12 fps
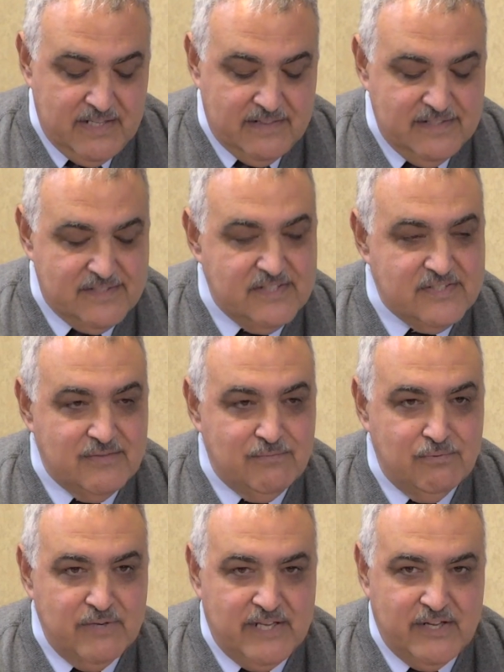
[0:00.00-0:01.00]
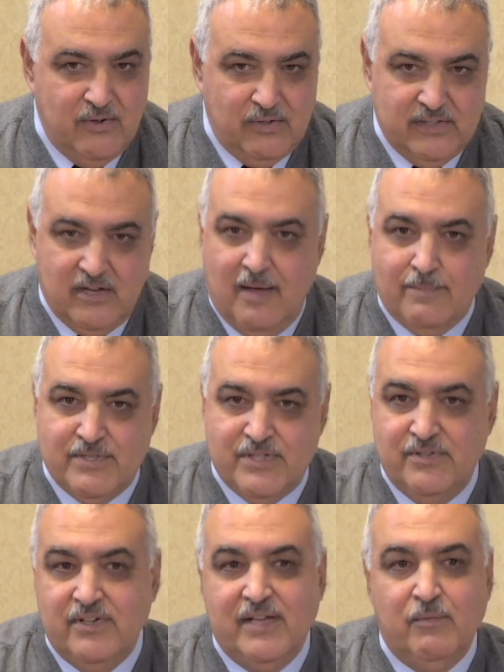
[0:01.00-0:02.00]
This is a really golden
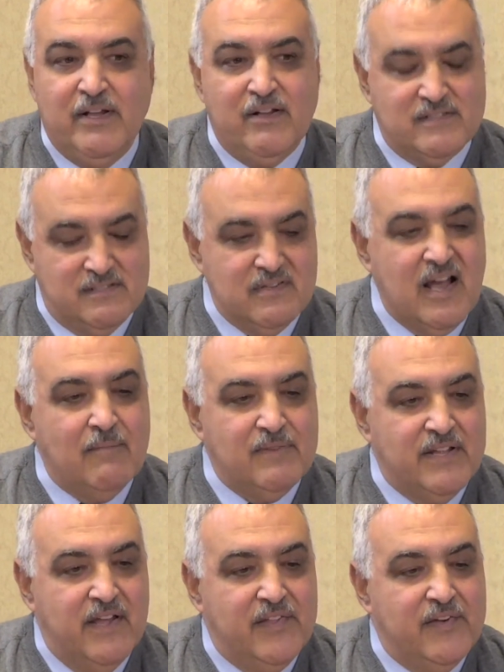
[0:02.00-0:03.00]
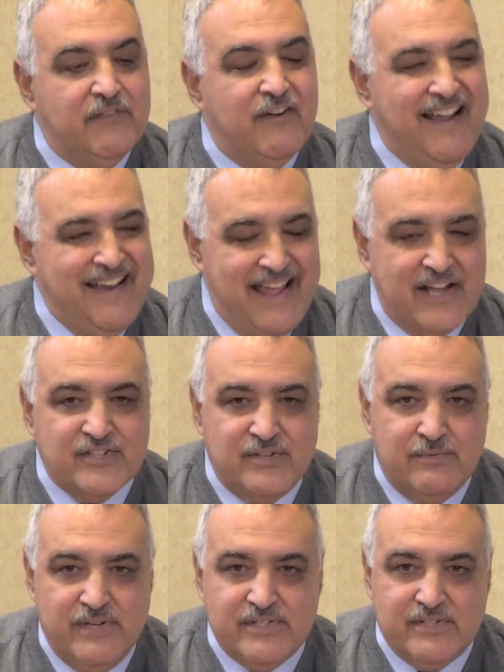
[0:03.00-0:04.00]
opportunity. We also come together for an action
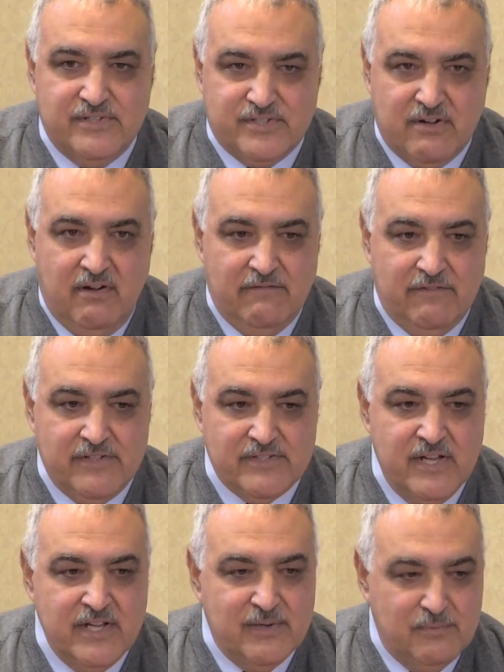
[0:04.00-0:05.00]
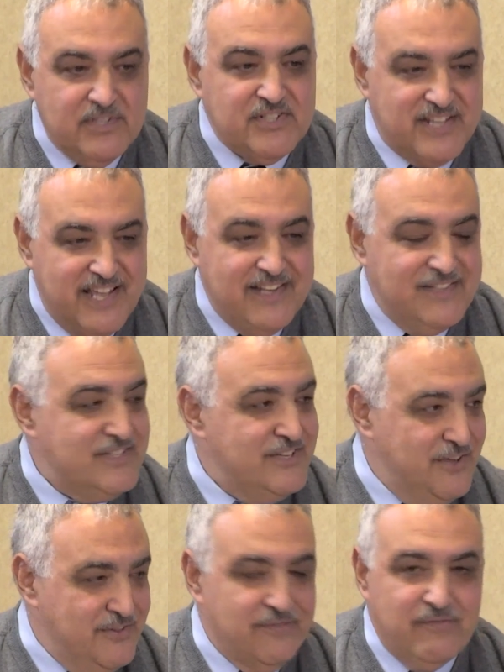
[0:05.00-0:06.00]
research conference, which again is
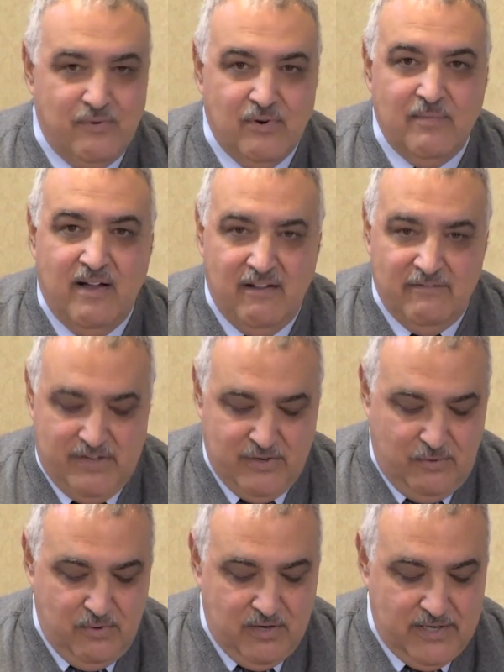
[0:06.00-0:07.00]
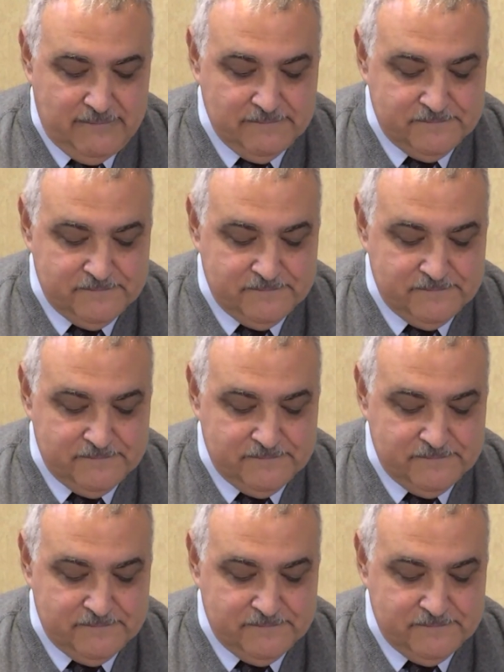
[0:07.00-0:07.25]
another form of inquiry